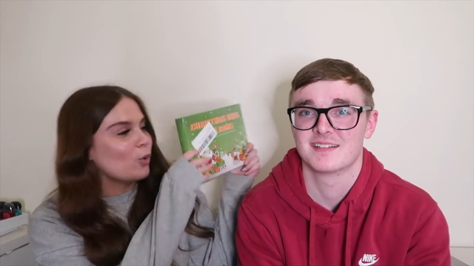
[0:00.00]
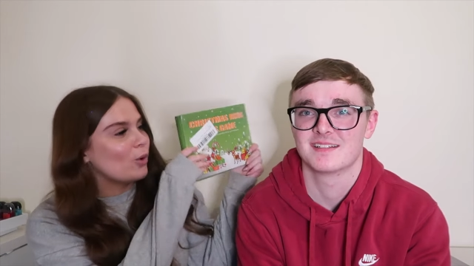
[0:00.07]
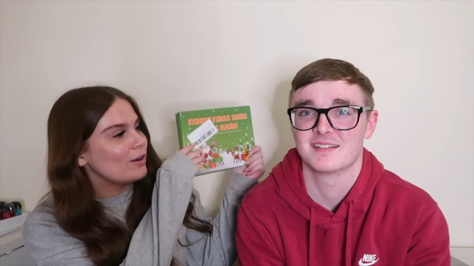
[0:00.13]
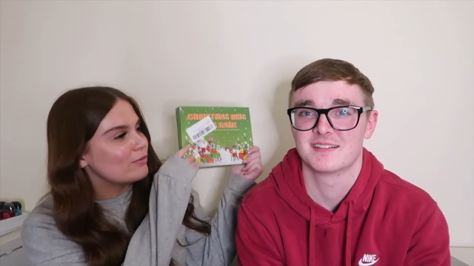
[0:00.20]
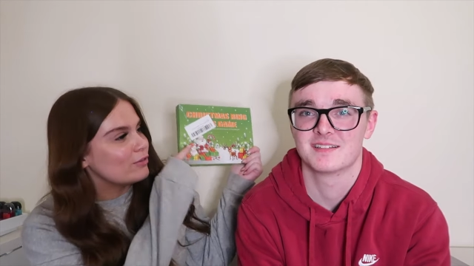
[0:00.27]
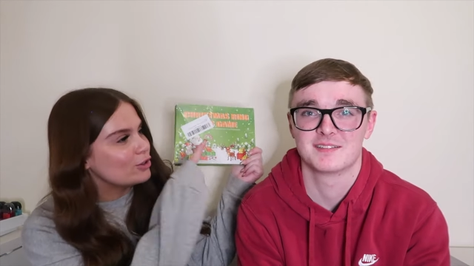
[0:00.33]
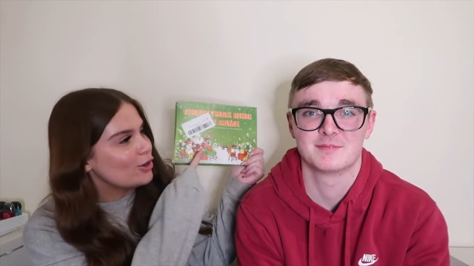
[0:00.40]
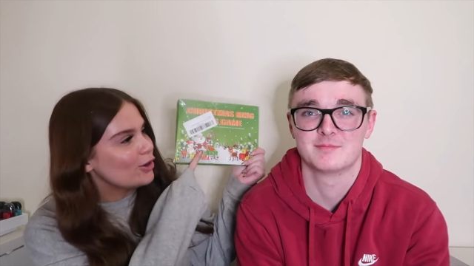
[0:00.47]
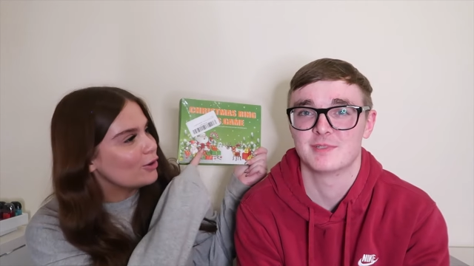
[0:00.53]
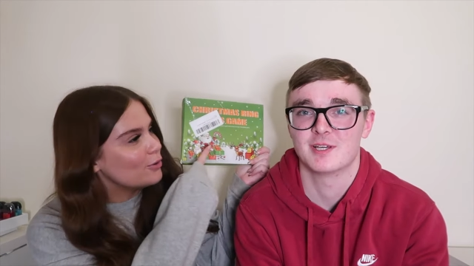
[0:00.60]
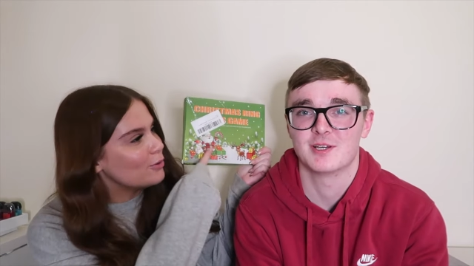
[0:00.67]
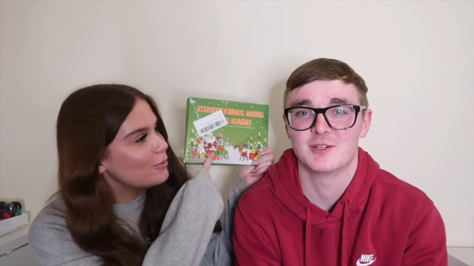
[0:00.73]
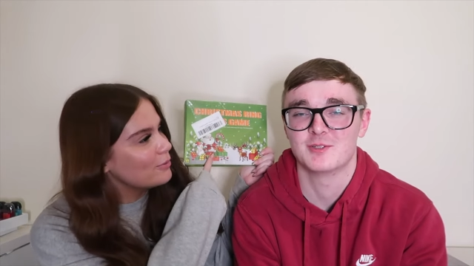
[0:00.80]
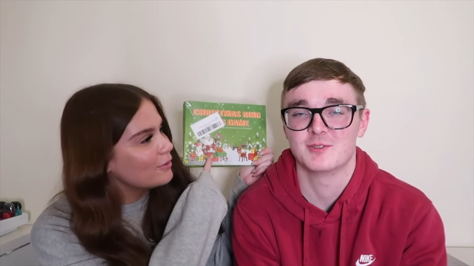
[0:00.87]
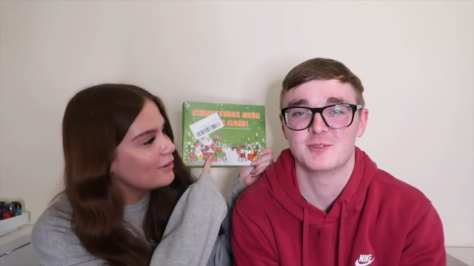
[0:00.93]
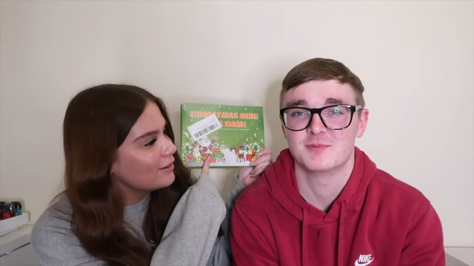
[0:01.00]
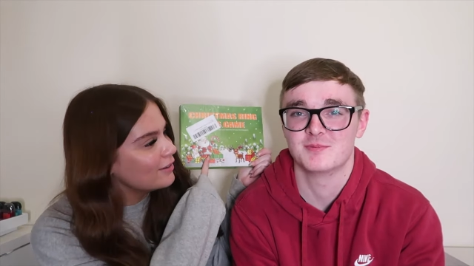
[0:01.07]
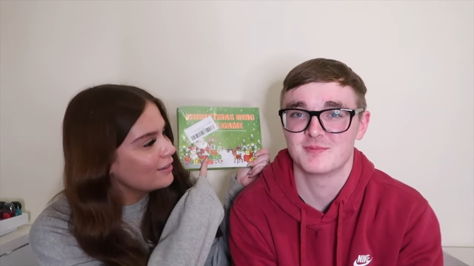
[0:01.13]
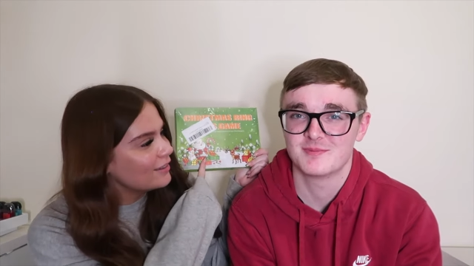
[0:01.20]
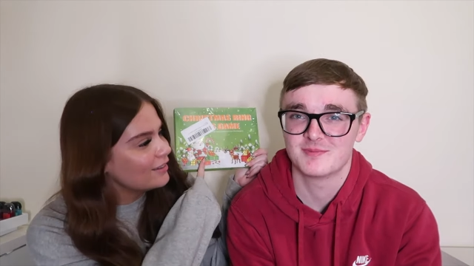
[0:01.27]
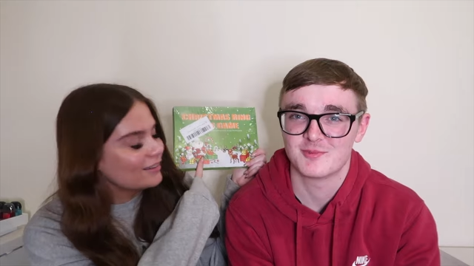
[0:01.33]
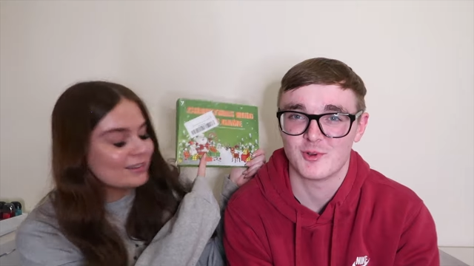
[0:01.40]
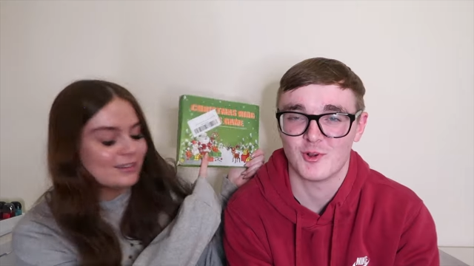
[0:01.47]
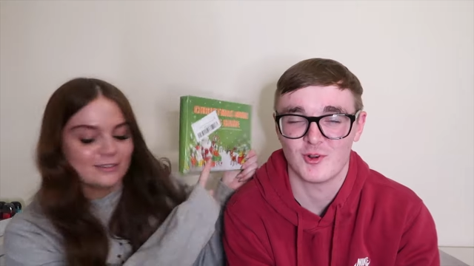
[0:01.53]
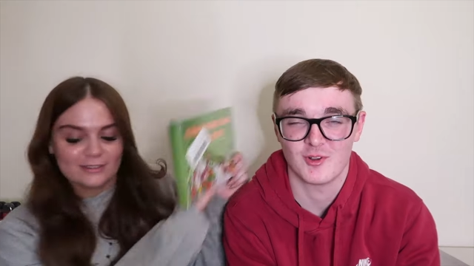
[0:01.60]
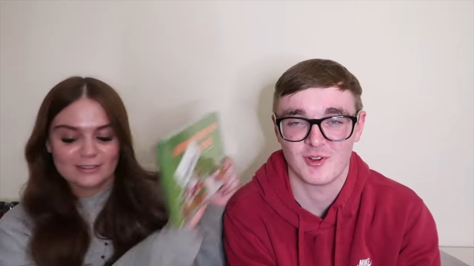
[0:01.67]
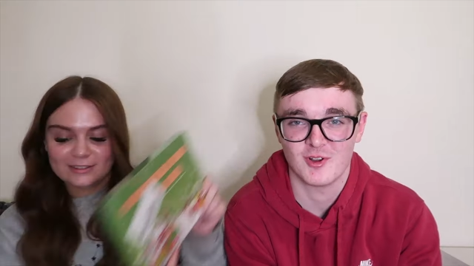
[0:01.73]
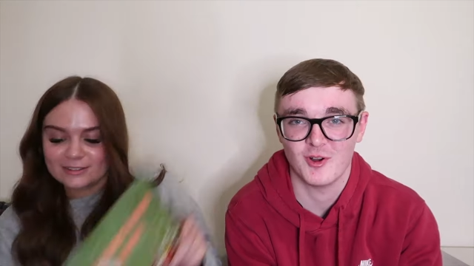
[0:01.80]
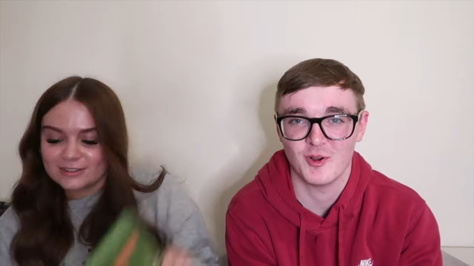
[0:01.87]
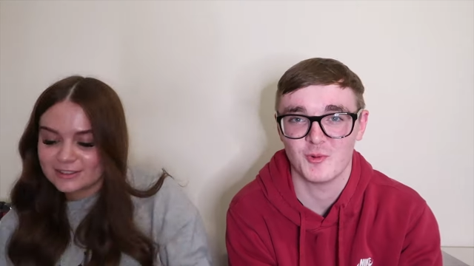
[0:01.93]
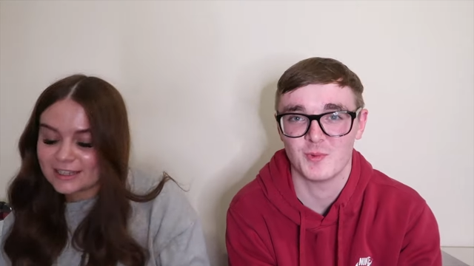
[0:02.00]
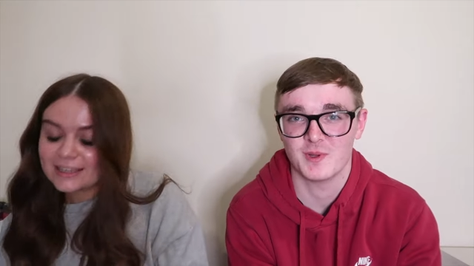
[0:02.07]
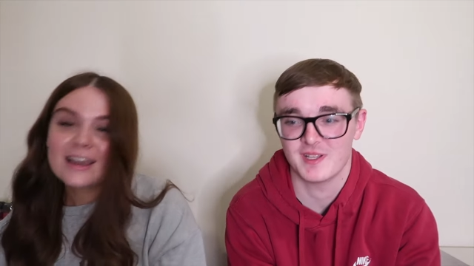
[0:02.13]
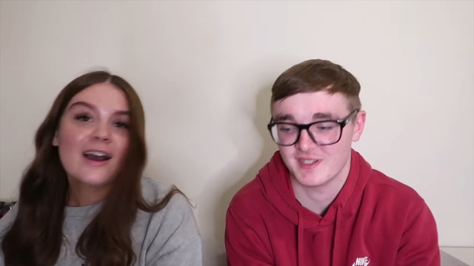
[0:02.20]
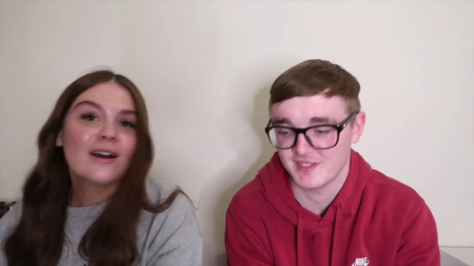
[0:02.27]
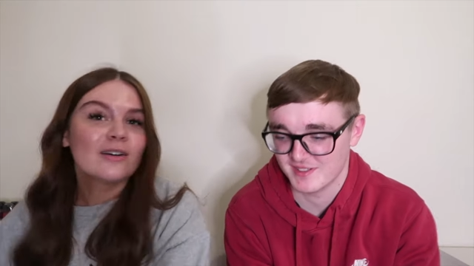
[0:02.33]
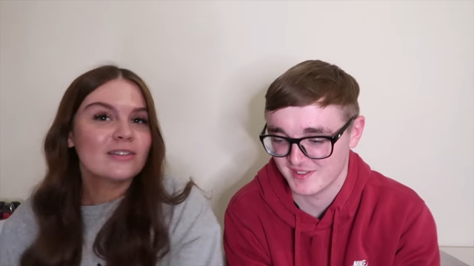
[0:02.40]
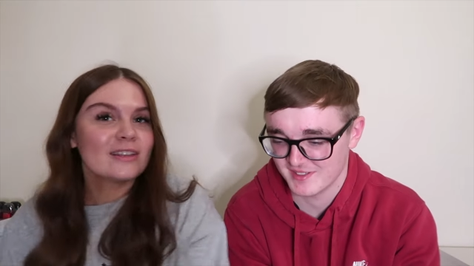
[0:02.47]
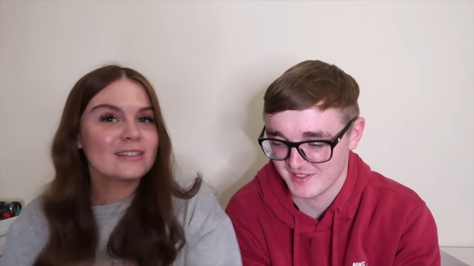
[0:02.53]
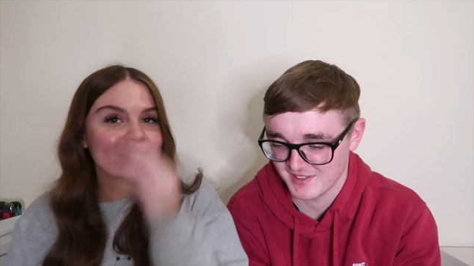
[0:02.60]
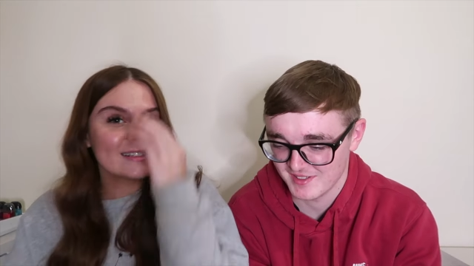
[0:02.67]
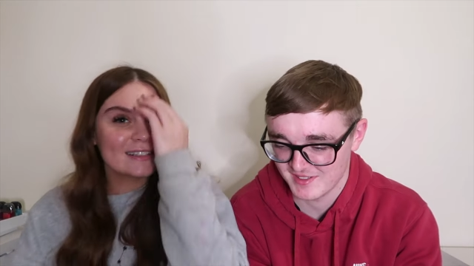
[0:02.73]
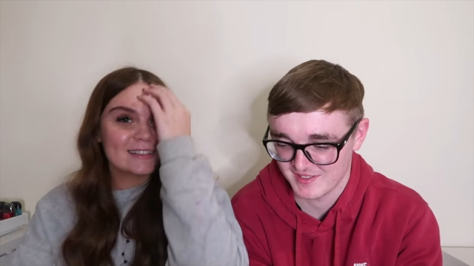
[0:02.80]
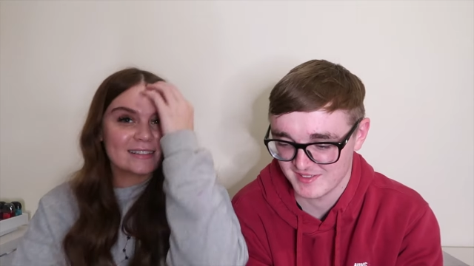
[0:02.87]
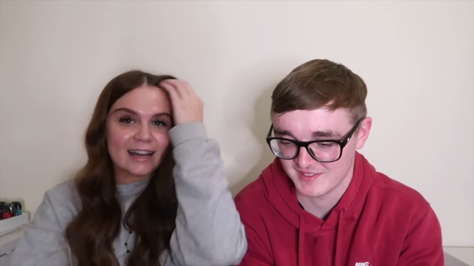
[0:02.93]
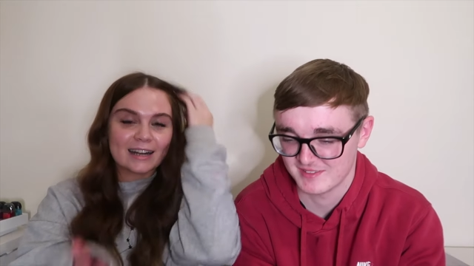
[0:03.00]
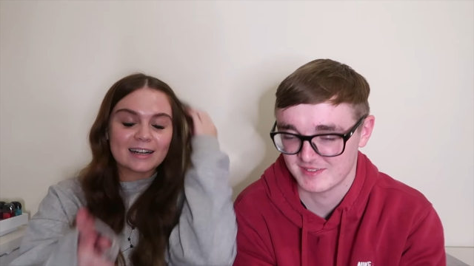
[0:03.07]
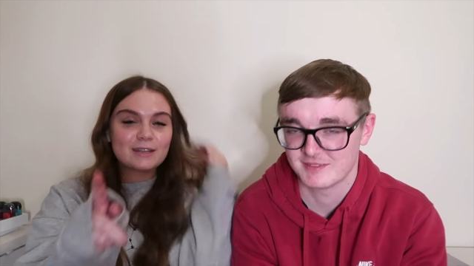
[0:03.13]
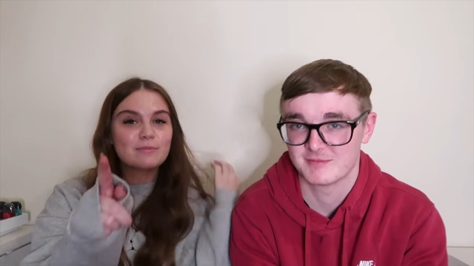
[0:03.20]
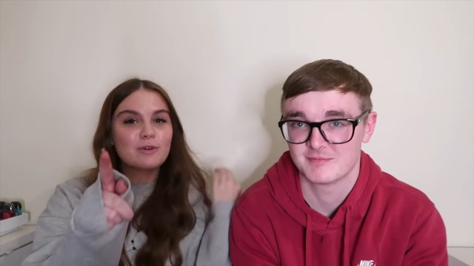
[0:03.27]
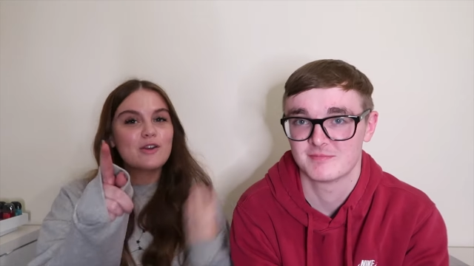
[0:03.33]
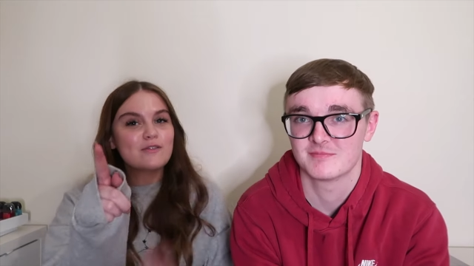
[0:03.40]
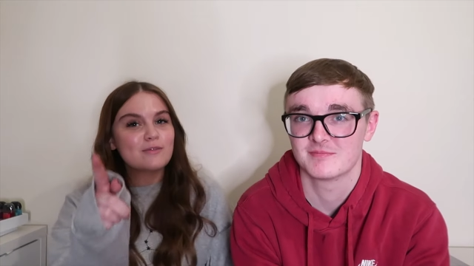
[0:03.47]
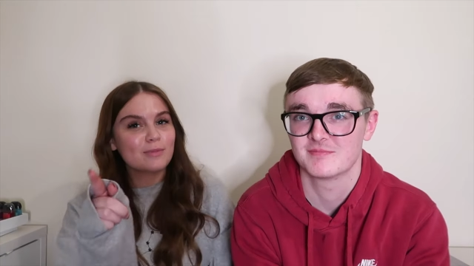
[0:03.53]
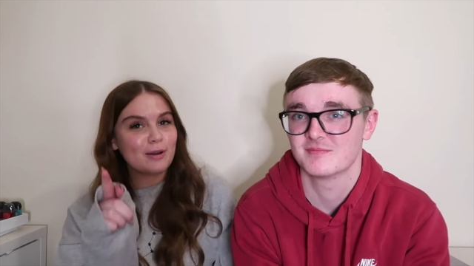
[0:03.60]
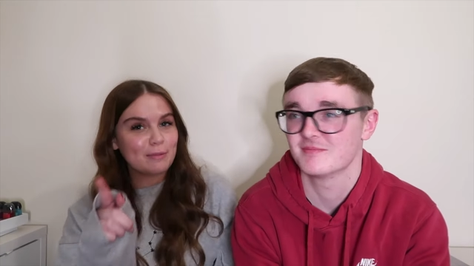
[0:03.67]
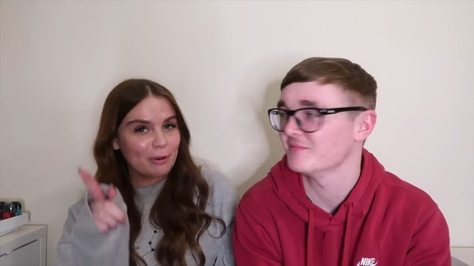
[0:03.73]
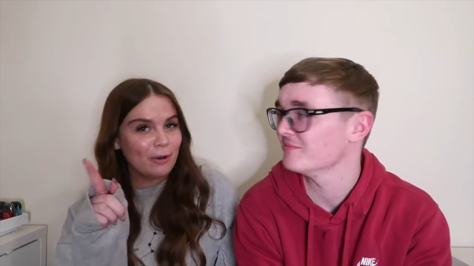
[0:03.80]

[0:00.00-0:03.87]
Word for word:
Speaker 1: bought it for you. No
Speaker 2: wrong. I See,
Speaker 1: won. this is exactly proving my